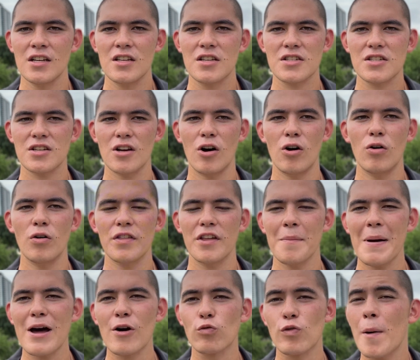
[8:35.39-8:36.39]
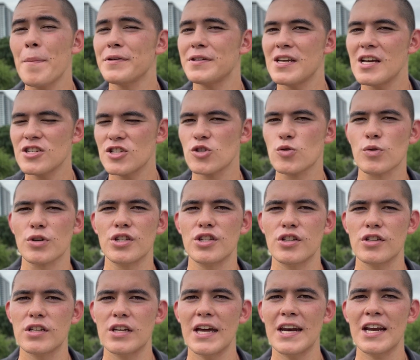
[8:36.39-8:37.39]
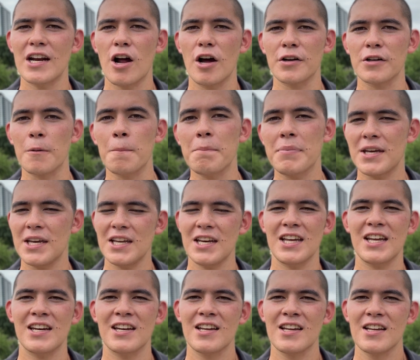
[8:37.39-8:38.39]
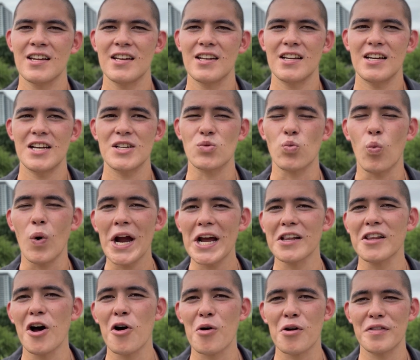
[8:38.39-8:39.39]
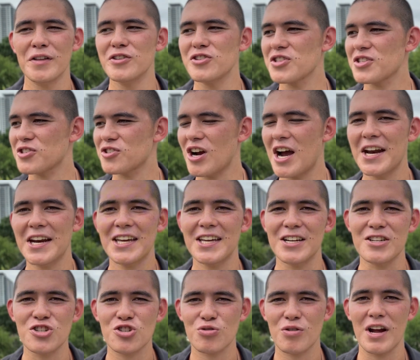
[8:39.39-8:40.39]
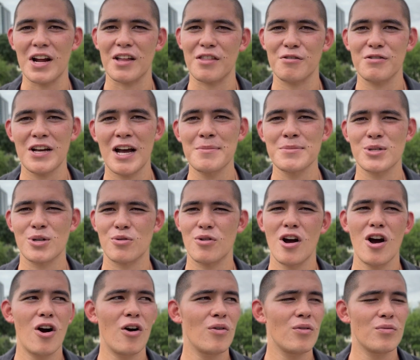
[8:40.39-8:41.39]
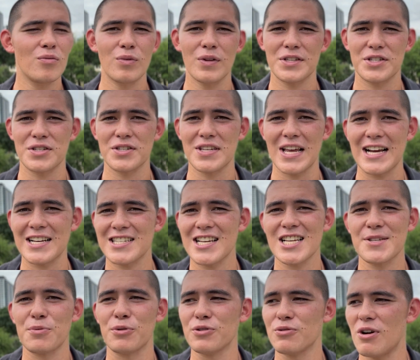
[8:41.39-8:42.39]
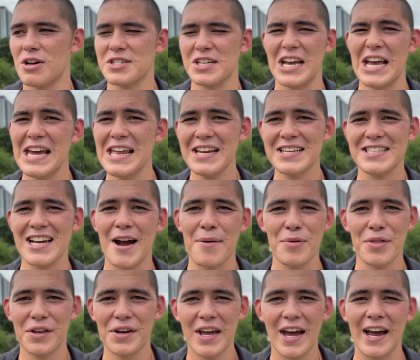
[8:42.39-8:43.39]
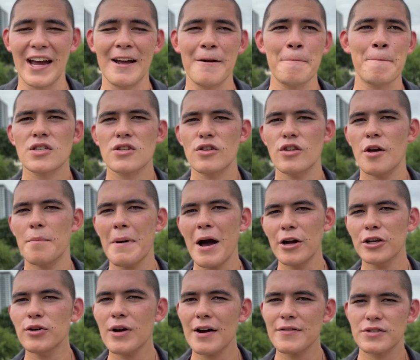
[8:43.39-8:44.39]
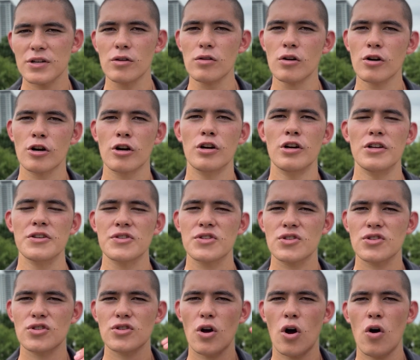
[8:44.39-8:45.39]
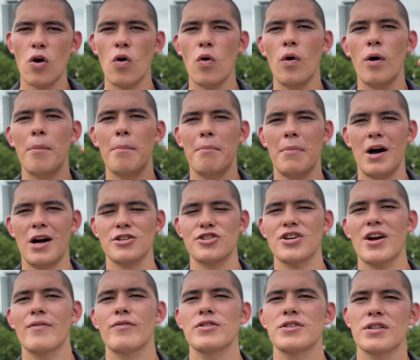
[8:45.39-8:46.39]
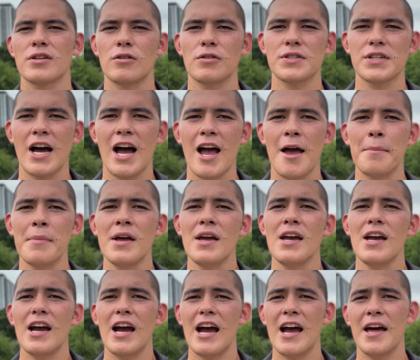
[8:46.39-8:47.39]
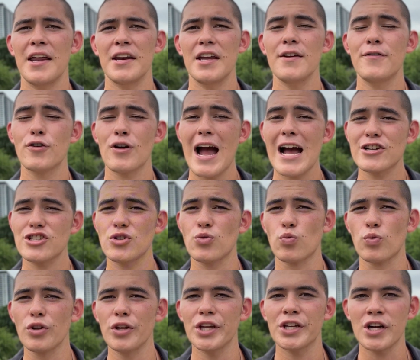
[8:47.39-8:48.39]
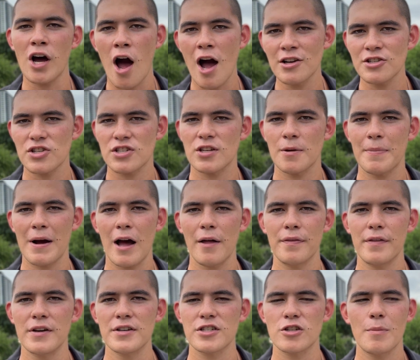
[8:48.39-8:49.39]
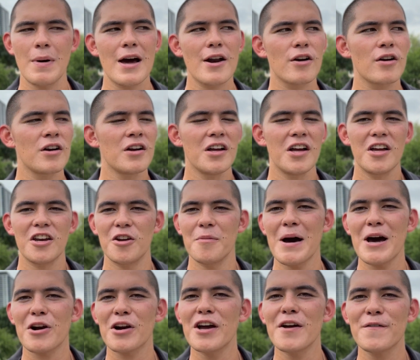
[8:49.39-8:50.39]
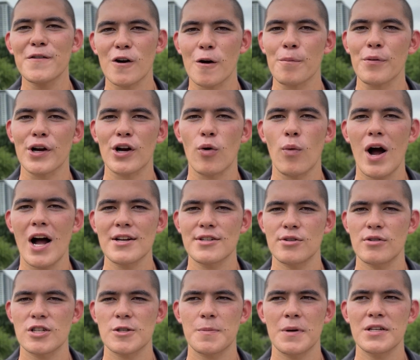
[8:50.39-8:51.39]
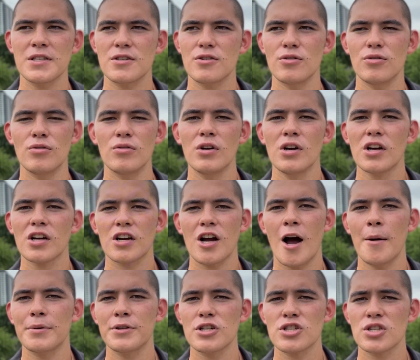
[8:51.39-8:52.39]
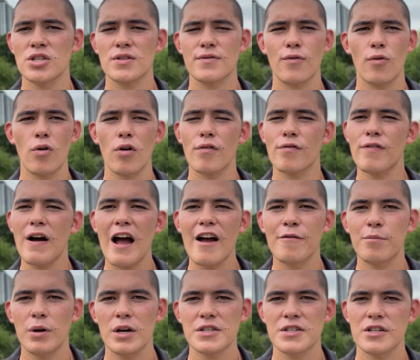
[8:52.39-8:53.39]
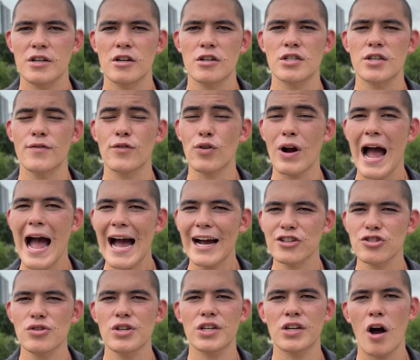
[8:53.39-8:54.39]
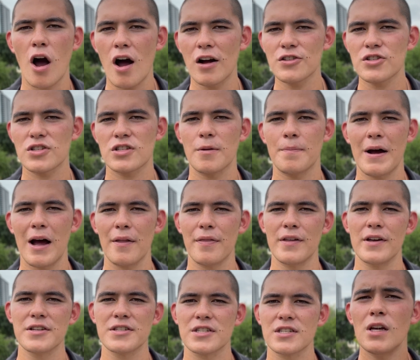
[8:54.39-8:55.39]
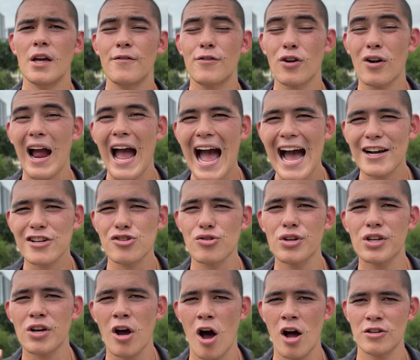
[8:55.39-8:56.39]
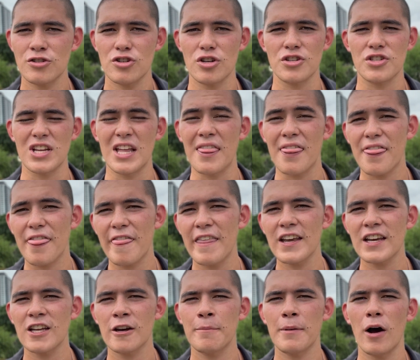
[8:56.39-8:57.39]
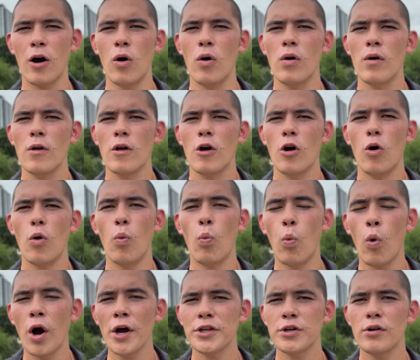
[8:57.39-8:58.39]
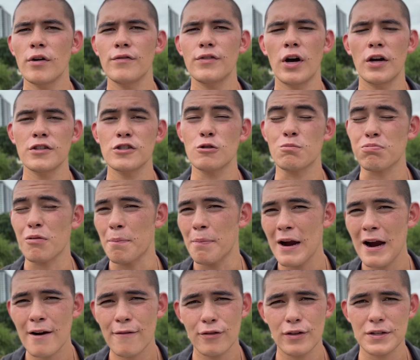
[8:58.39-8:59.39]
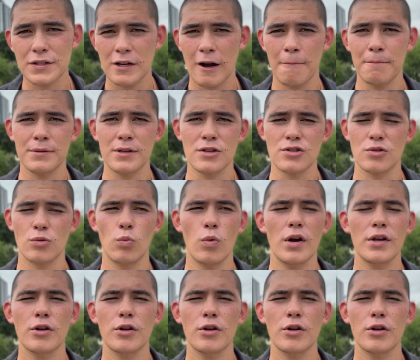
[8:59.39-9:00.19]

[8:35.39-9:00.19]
So the amount of repetitions we're getting on competing is way lower than just trying to get a trick 3 times in a row, which is accessible to us at any time of the day. So the amount you have to learn is so much every single time. And if you're actually really conscious about this, no matter if you're a player watching who has been to competitions for 5+ years, if you're actually conscious about this, if you're actually conscious and thinking about what you have done to prepare for this competition,